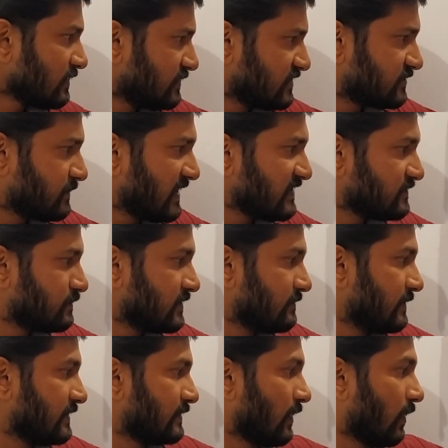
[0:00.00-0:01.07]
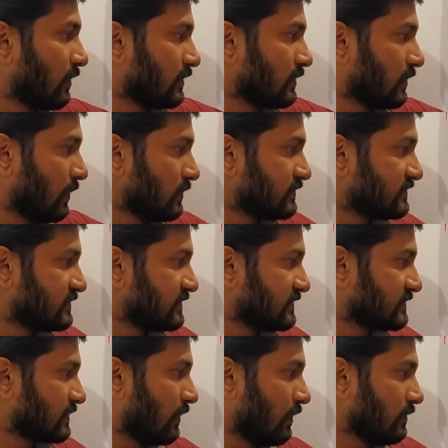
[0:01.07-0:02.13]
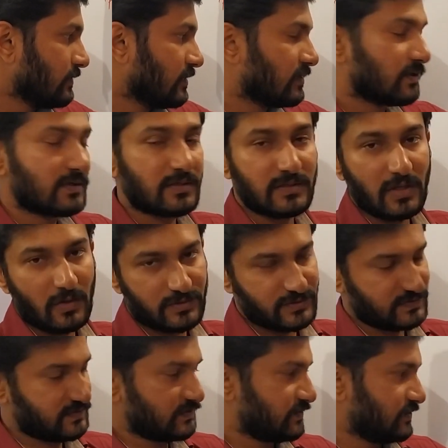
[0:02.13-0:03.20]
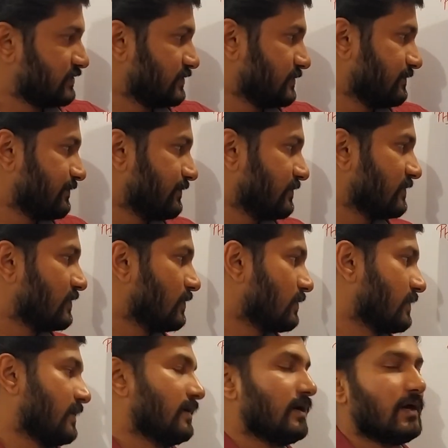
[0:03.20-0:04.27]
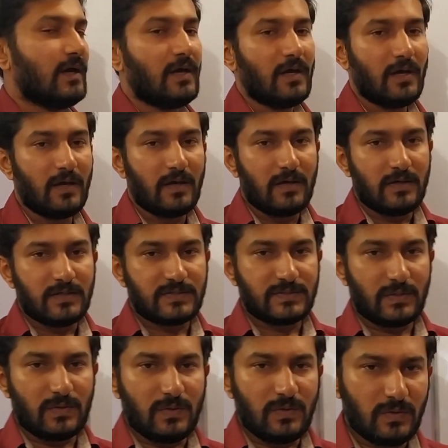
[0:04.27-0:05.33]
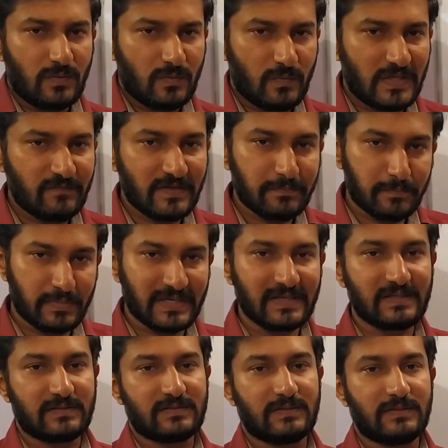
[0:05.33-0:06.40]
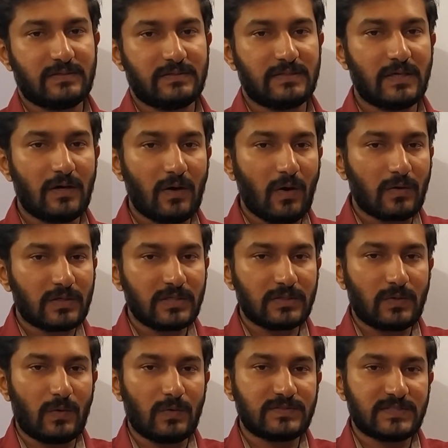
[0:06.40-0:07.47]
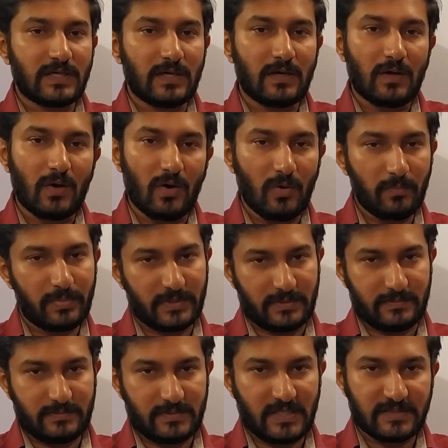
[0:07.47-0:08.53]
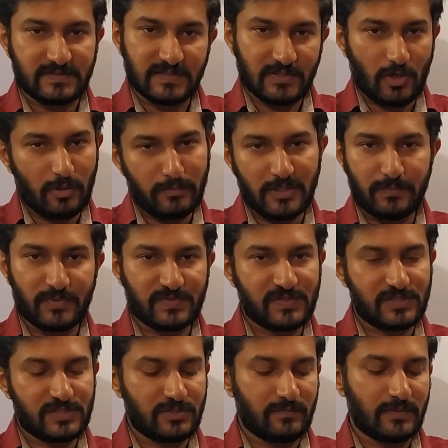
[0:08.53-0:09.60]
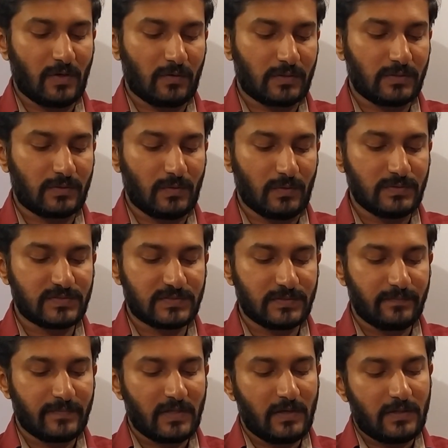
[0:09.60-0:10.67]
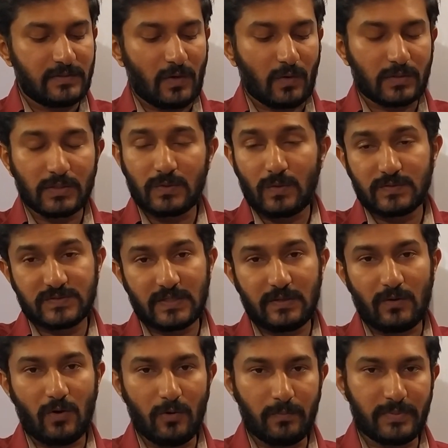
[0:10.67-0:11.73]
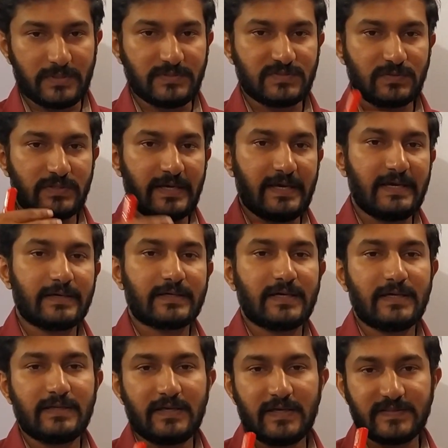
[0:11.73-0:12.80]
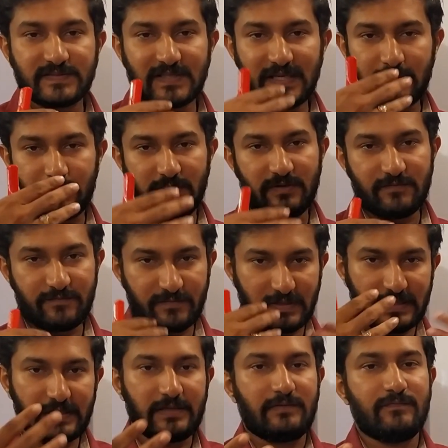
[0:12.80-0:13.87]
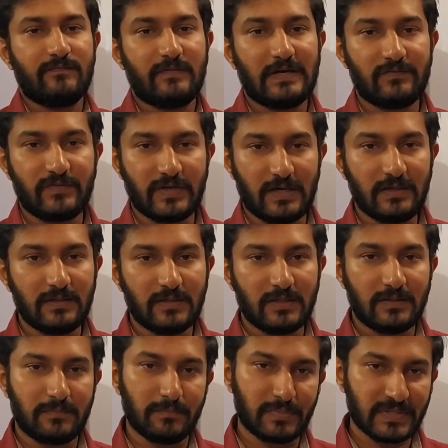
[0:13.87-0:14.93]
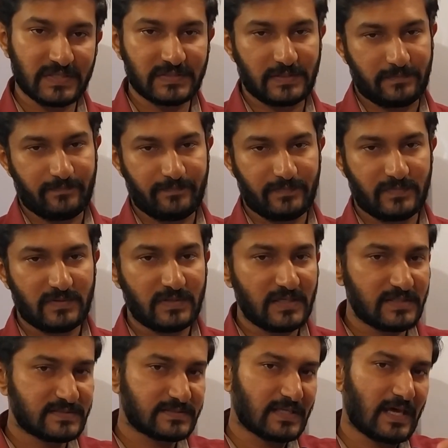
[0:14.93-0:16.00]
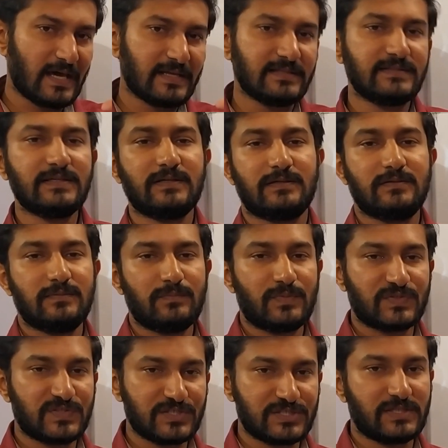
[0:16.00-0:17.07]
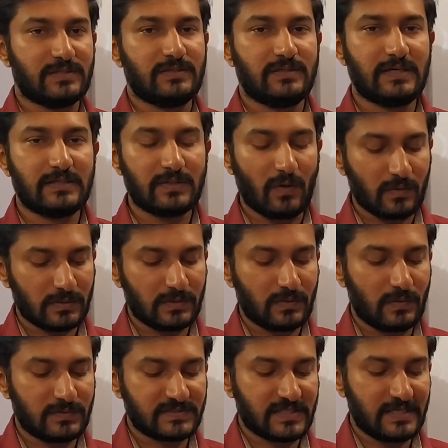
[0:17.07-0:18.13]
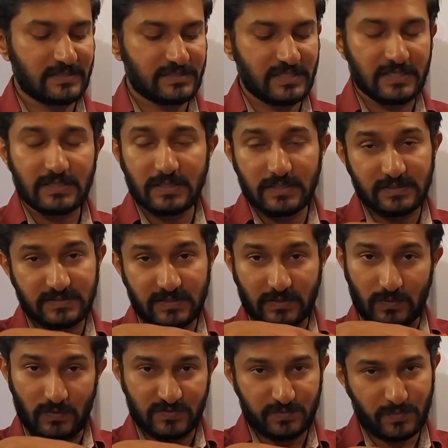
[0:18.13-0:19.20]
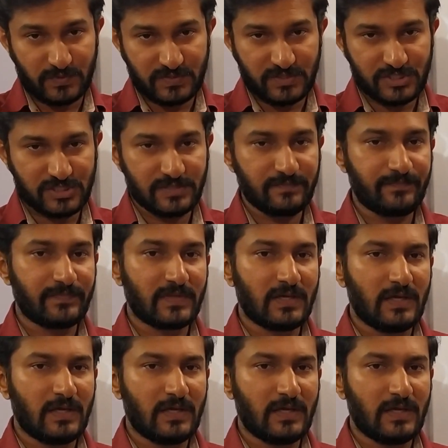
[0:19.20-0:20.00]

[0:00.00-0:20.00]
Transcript: The space between the vocal cords is called glottis. Okay. So, when we breathe, the vocal cords are open, that is the normal position of the vocal cords. The vocal cords are open, so the air can escape freely while we are breathing. There is another position that the vocal cords can take, it is the closed position.